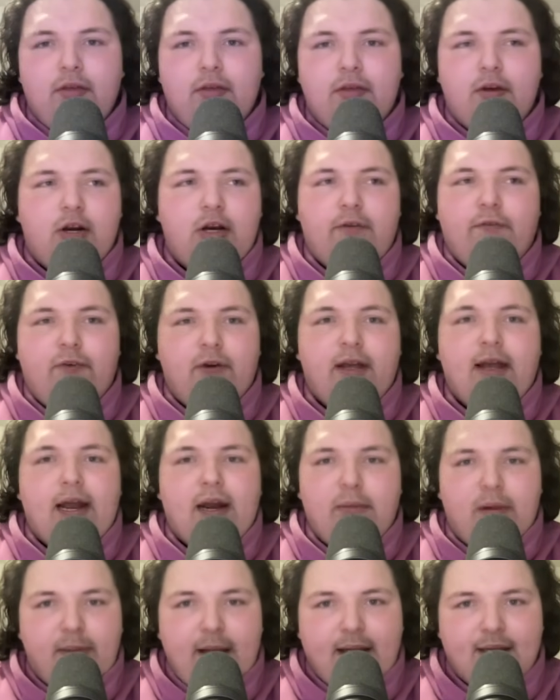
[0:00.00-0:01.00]
they're going to forget
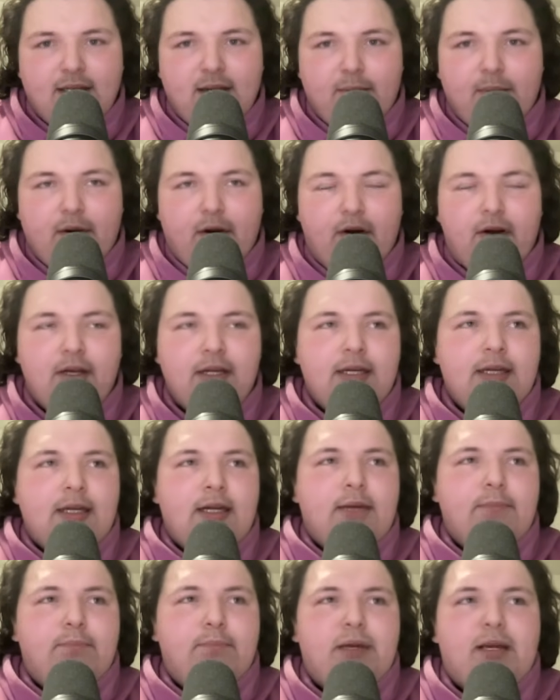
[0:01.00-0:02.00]
how to play basketball
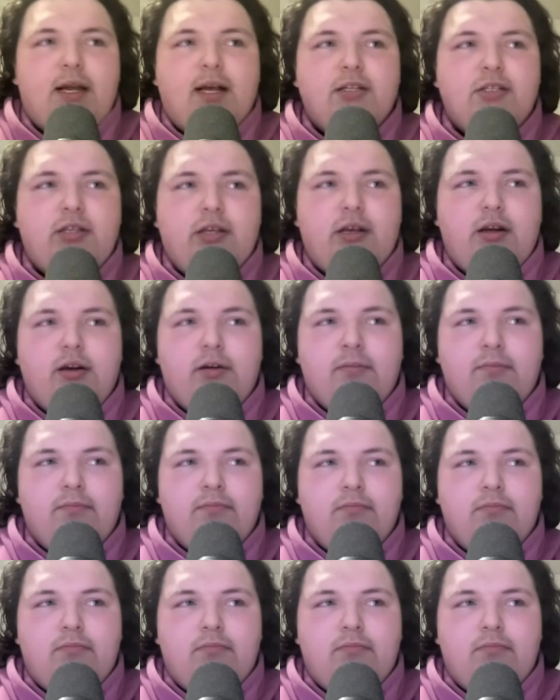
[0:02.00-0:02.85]
because they're